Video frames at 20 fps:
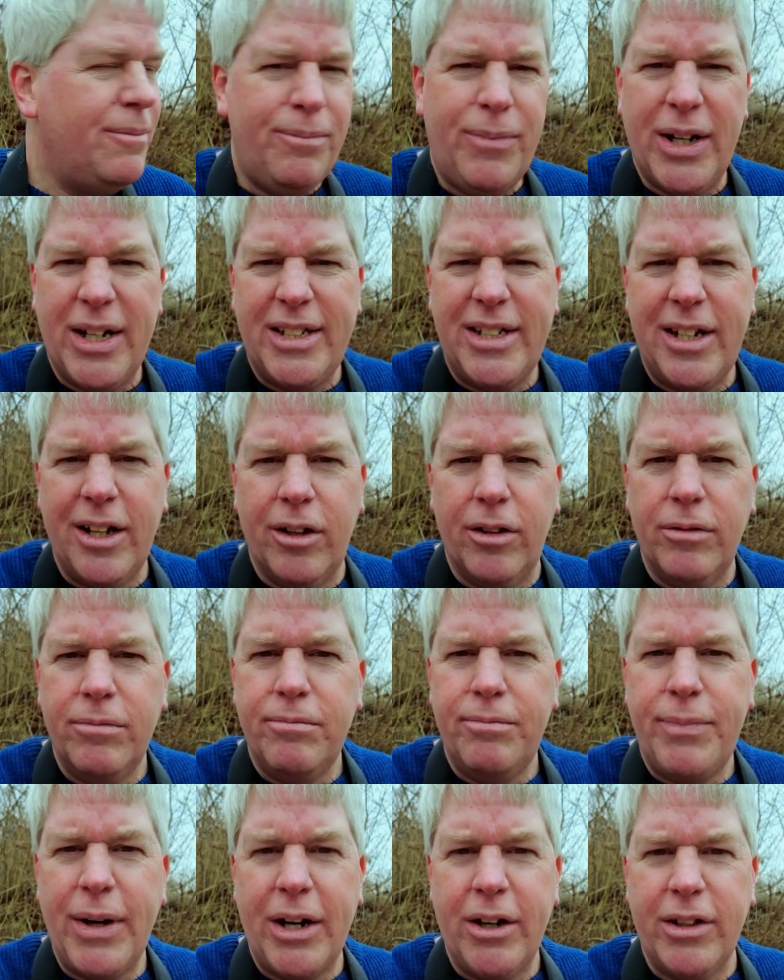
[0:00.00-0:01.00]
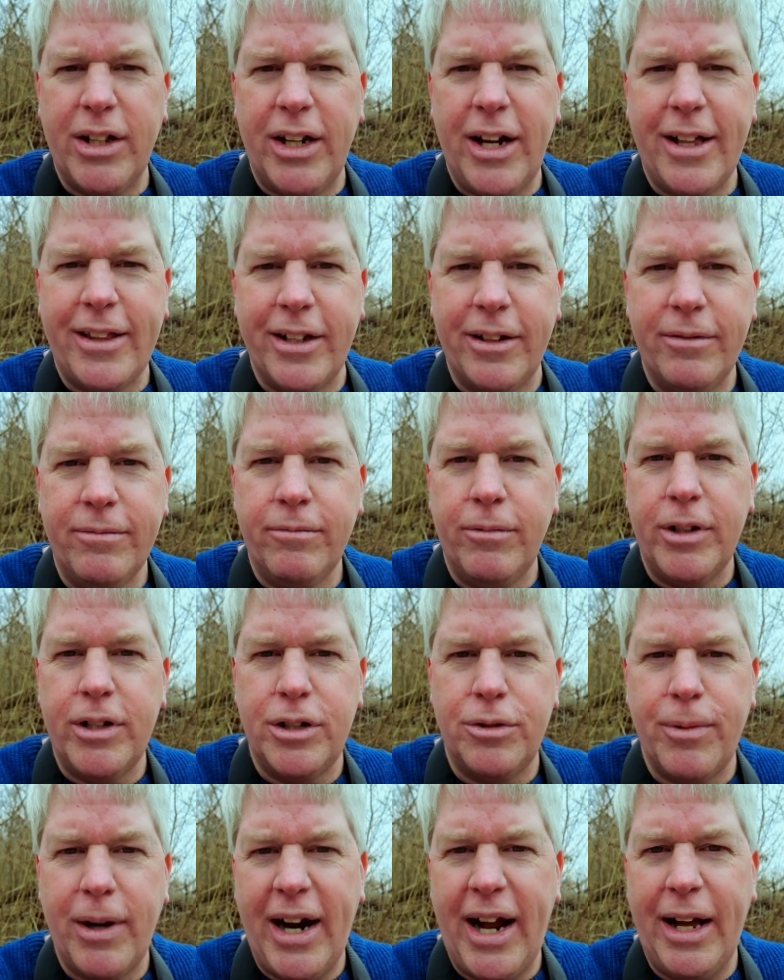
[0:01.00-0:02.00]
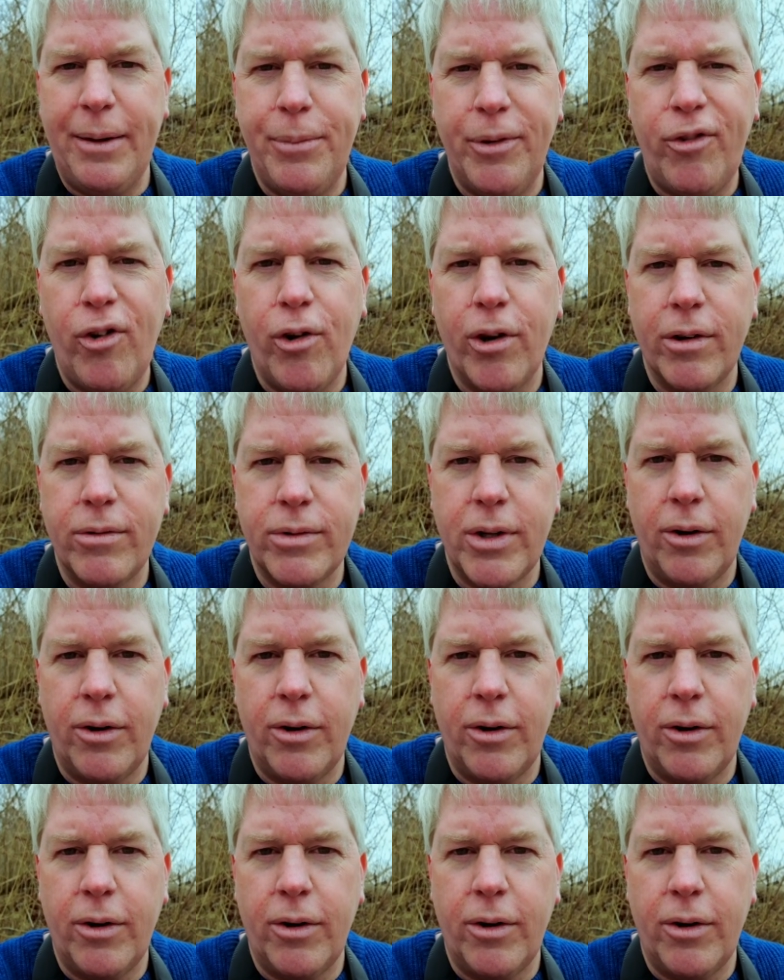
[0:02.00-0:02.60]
but it's still better than nothing, which is what I had before.